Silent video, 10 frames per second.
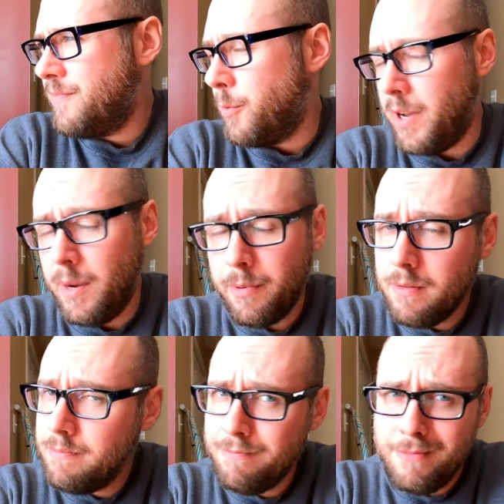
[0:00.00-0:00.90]
For
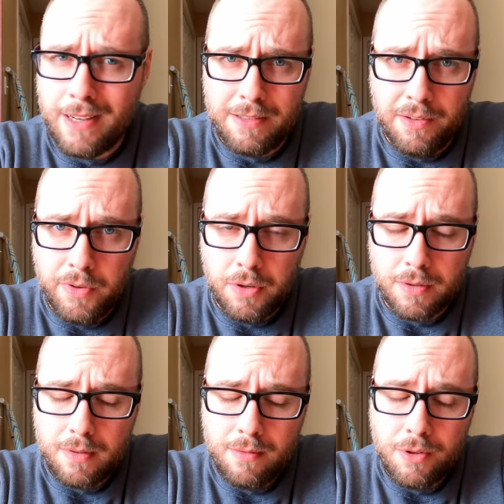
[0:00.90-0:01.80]
paper, like I said,
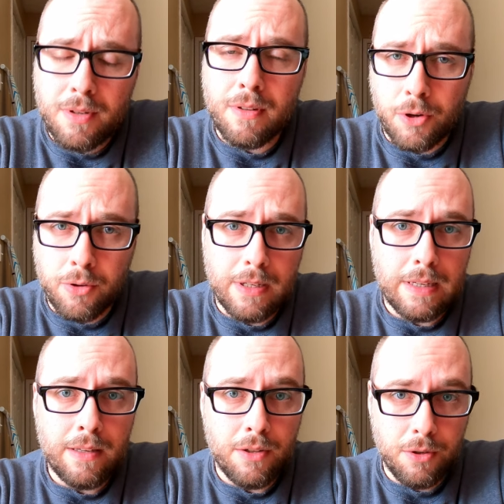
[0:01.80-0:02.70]
folks, you can
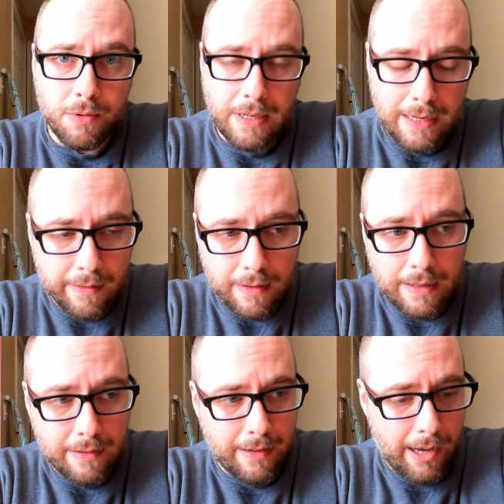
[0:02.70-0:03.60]
literally use anything.